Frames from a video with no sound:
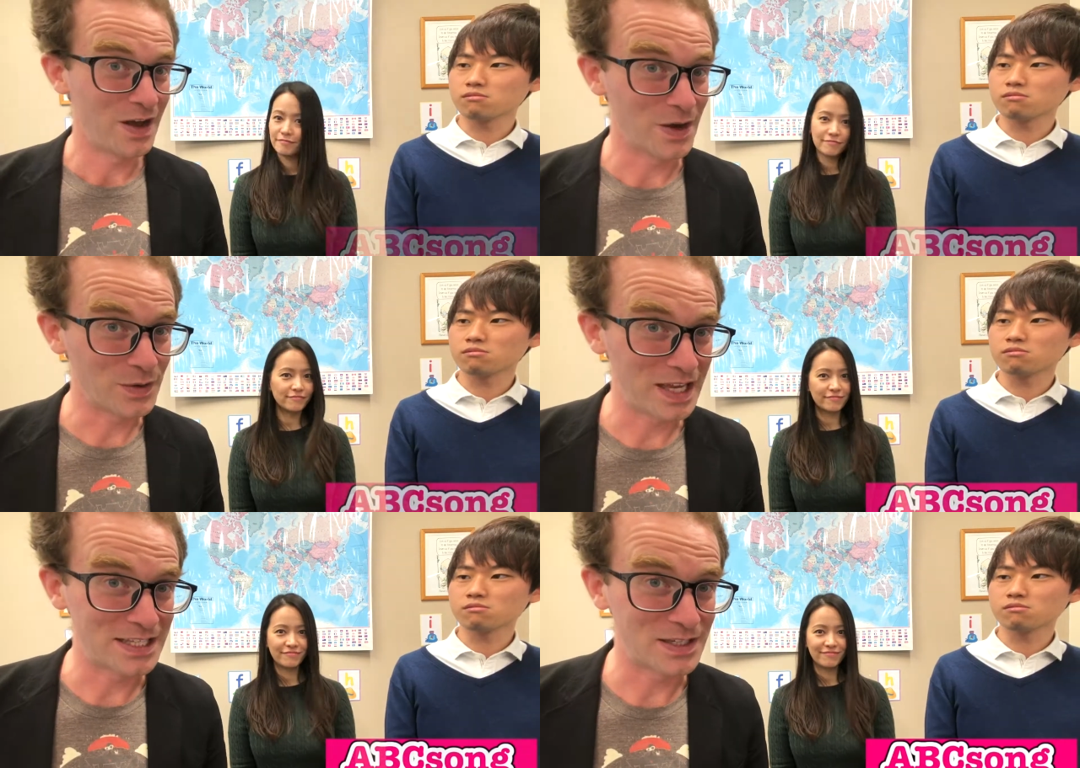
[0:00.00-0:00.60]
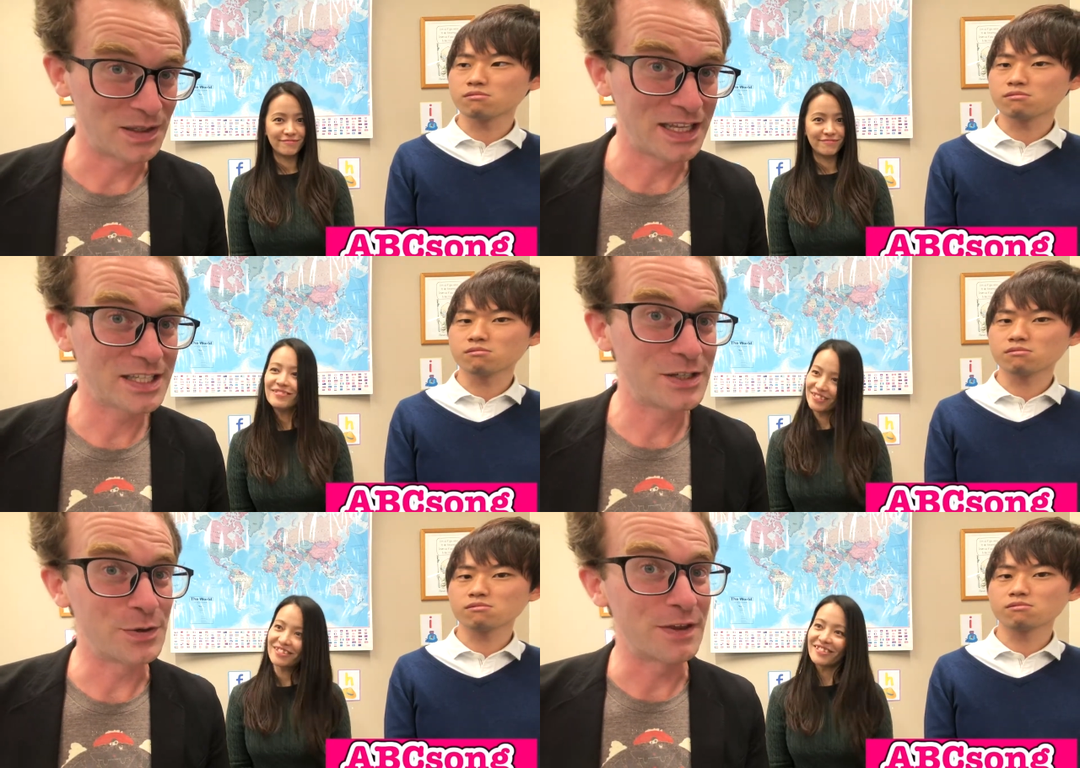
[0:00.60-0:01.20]
Speaker 1: Okay, so
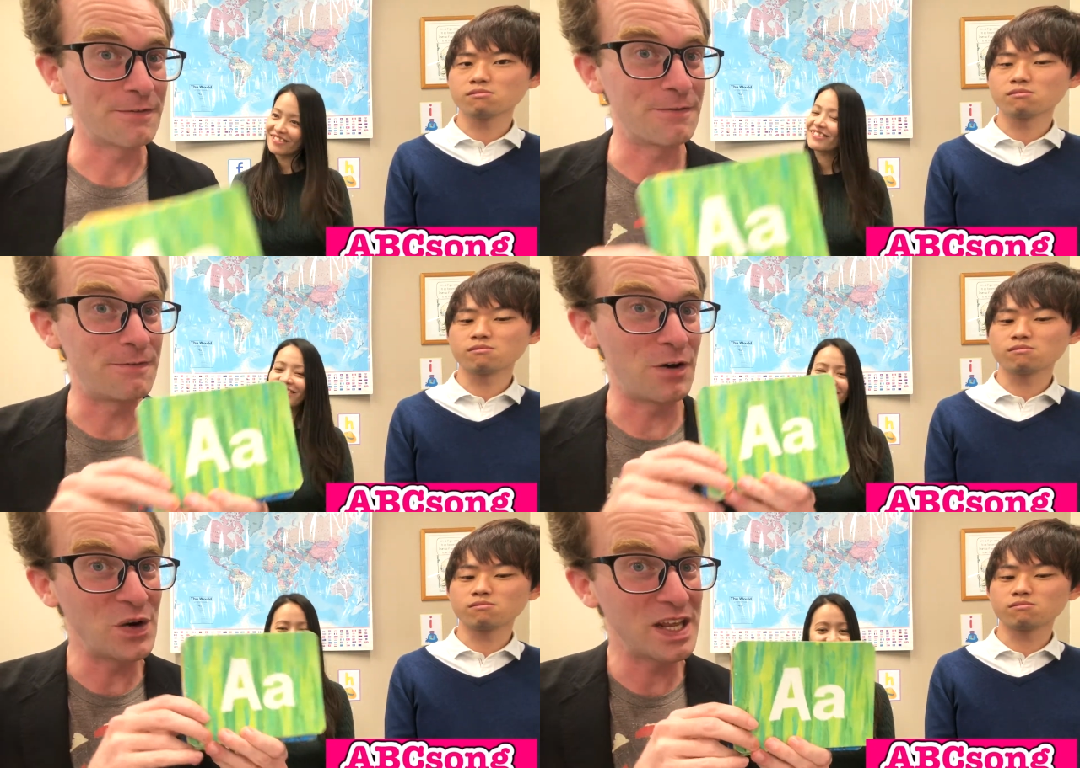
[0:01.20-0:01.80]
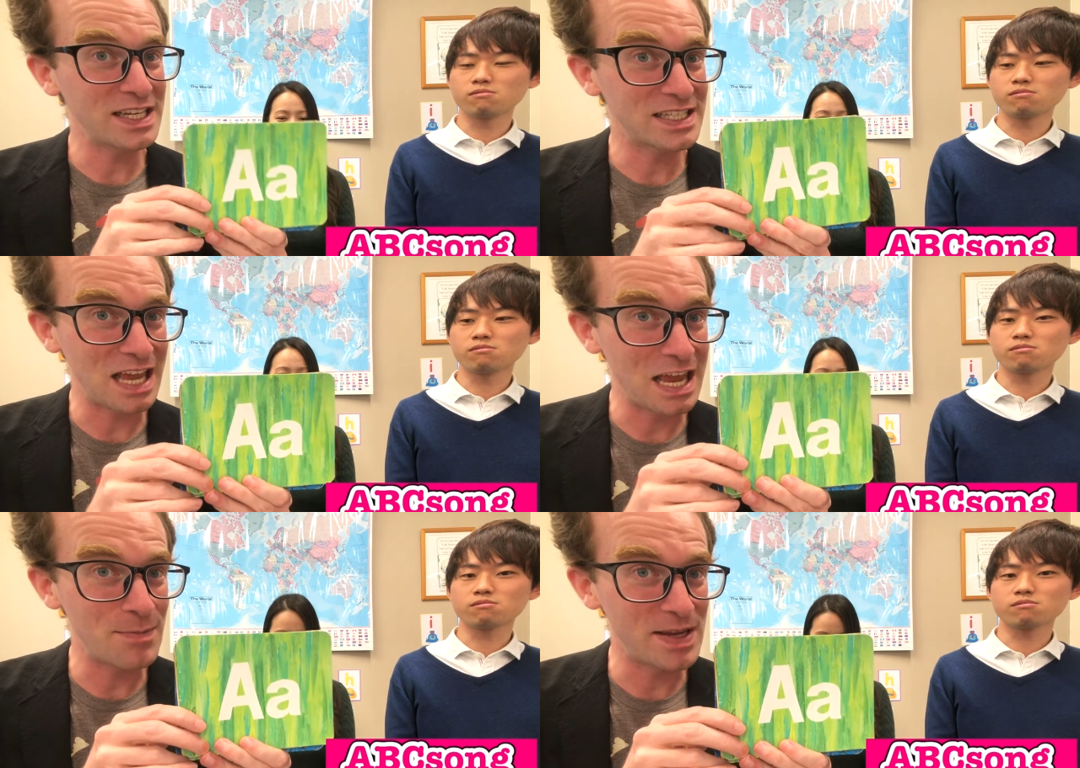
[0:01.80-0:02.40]
let's do the phonics
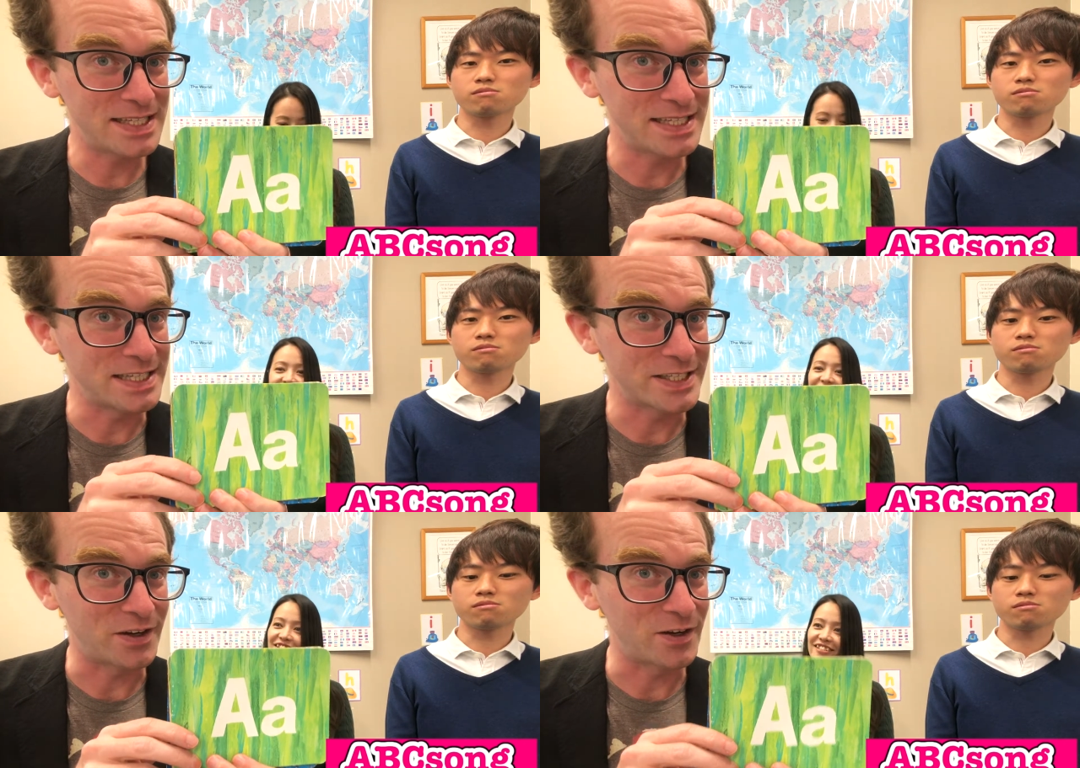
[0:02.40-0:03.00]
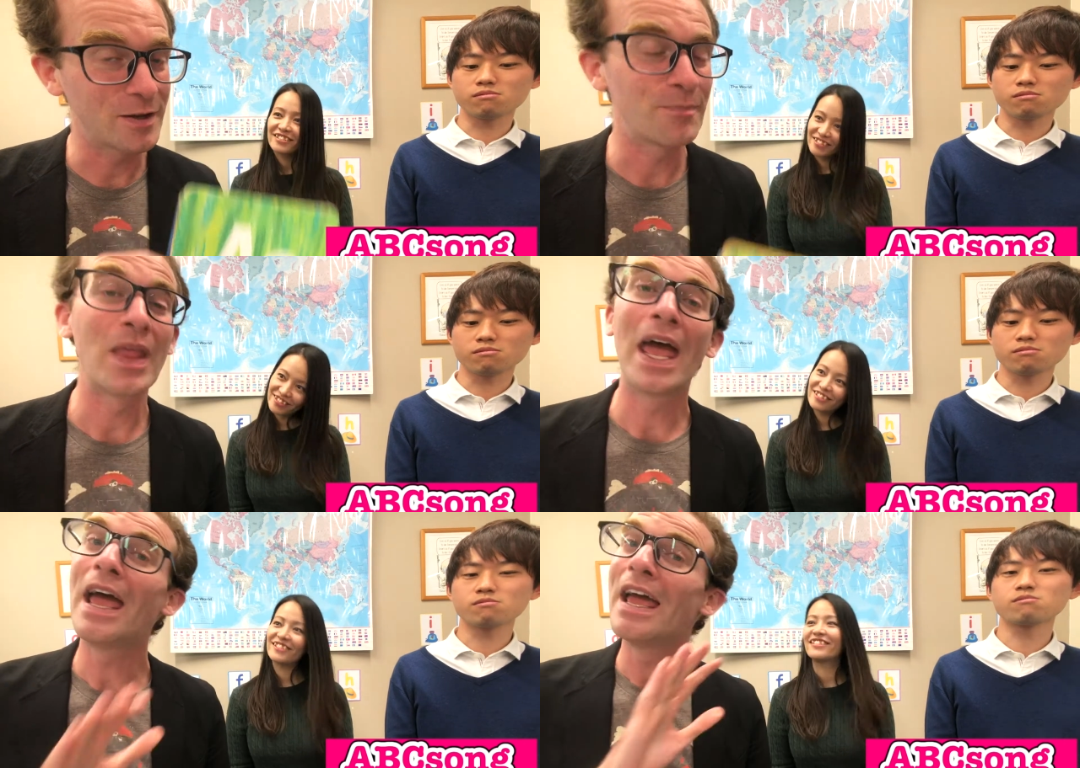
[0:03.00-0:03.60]
ABC song.
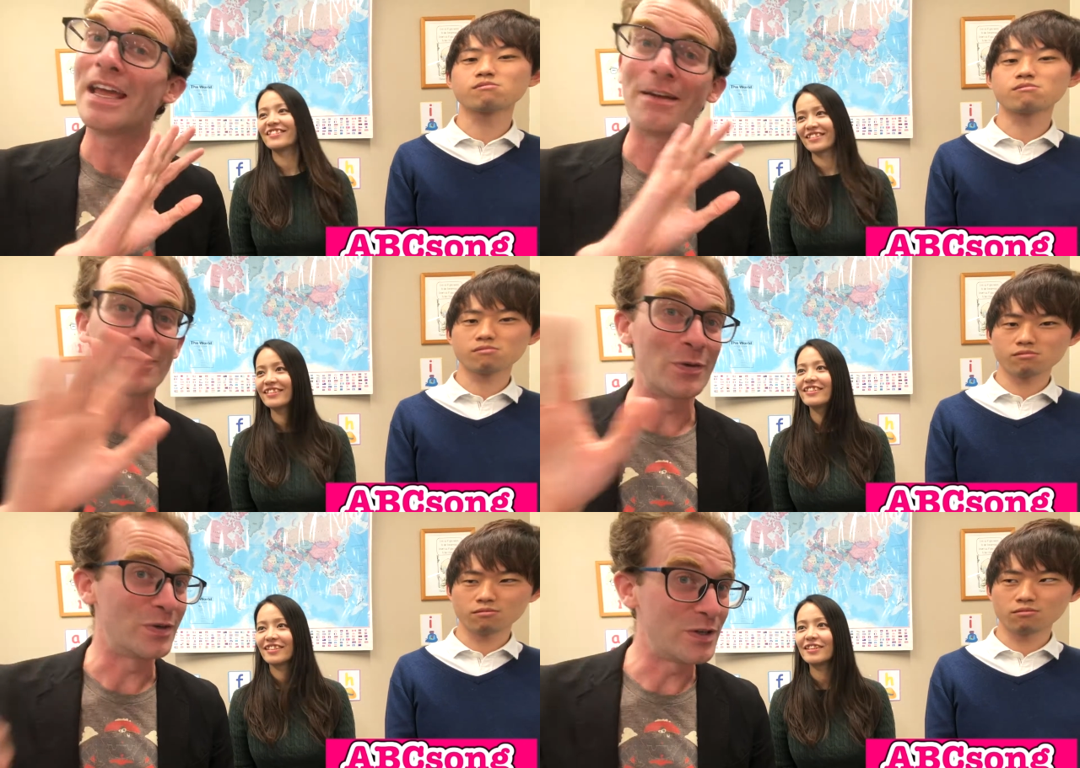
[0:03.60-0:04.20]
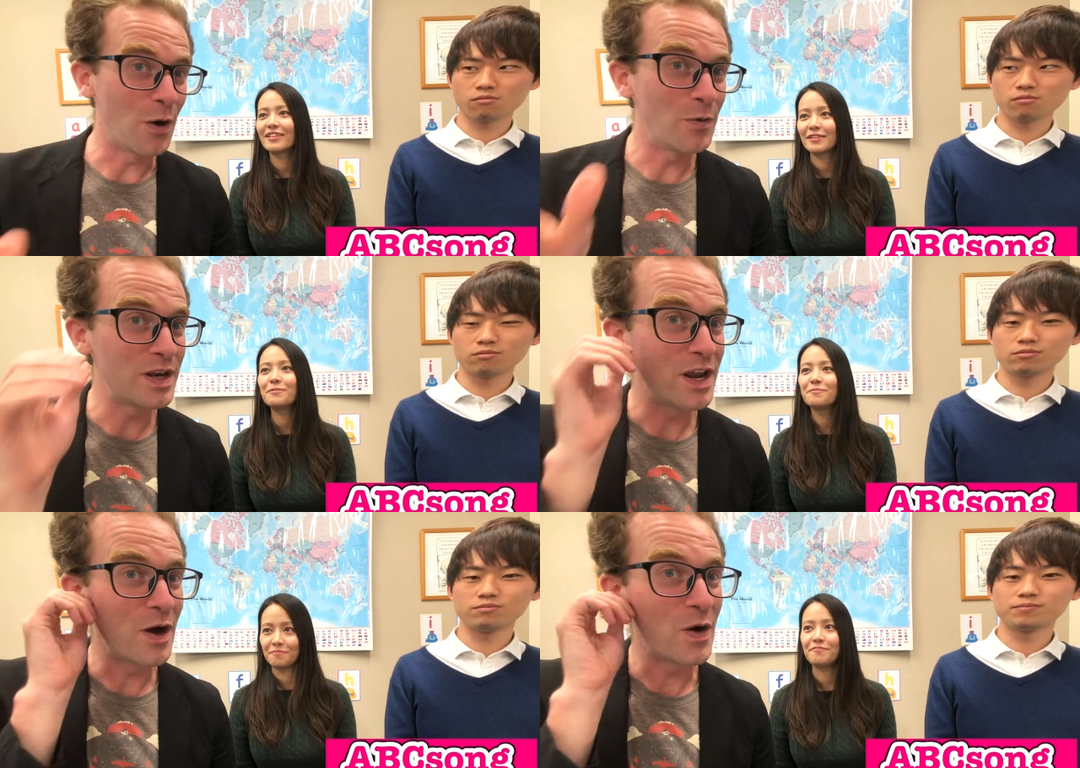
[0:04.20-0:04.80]
If you don't
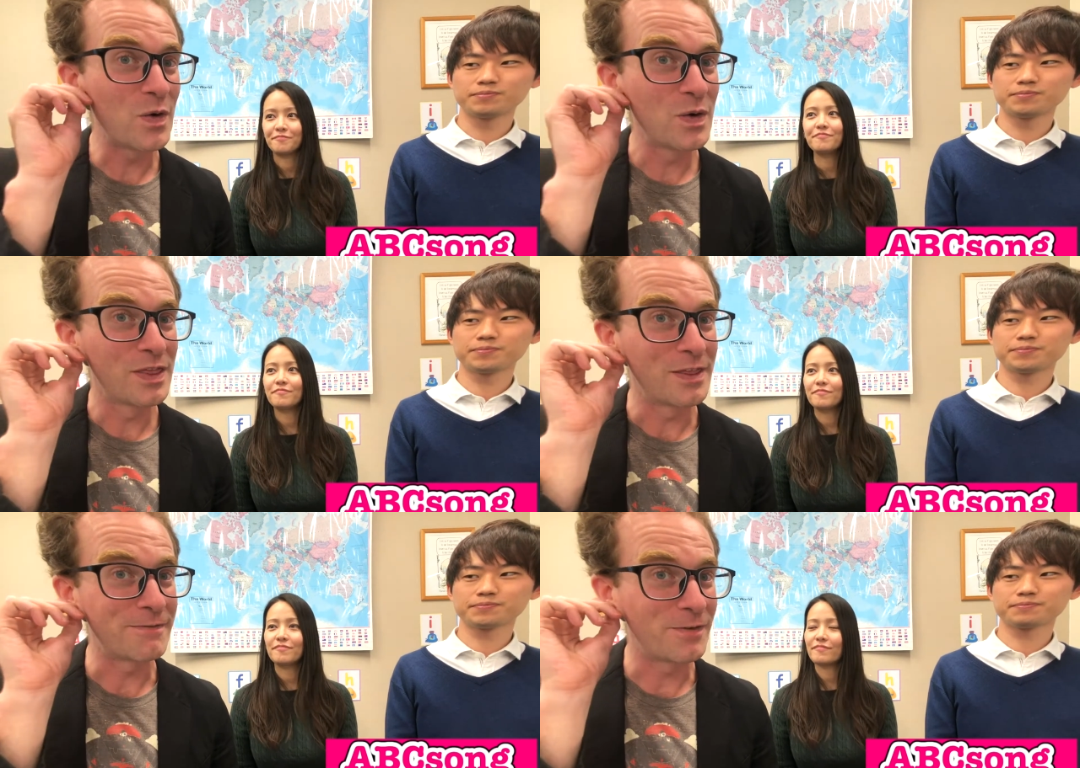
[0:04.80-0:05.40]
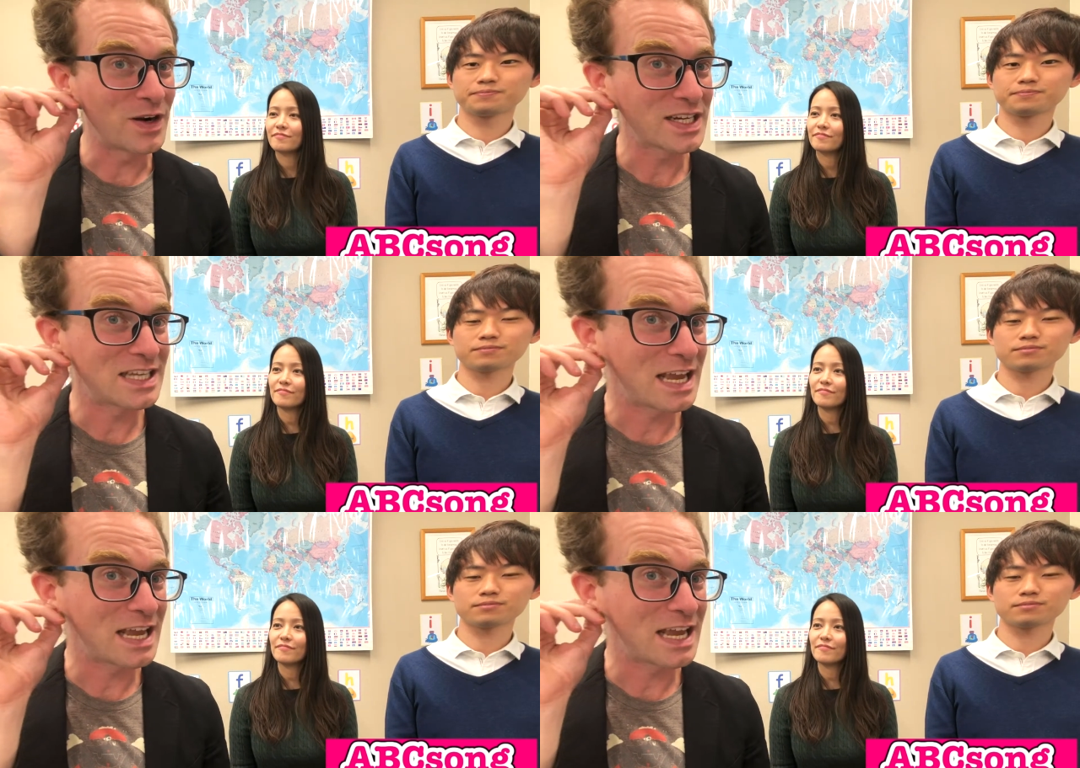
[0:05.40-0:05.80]
know the phonics